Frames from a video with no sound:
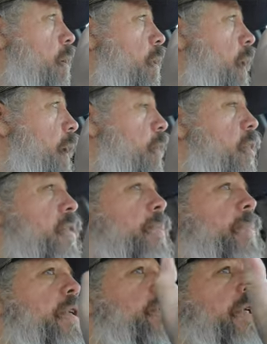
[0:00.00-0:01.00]
like there's a
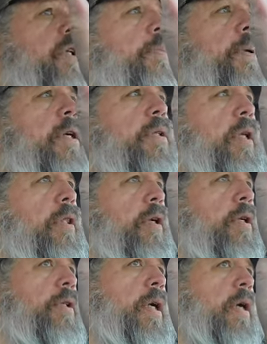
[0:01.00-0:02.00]
bunch of conspiracy
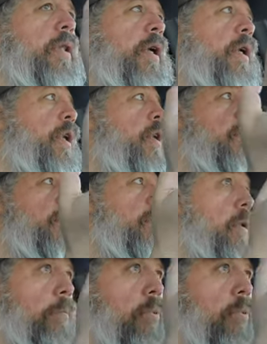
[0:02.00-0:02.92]
theories out there. The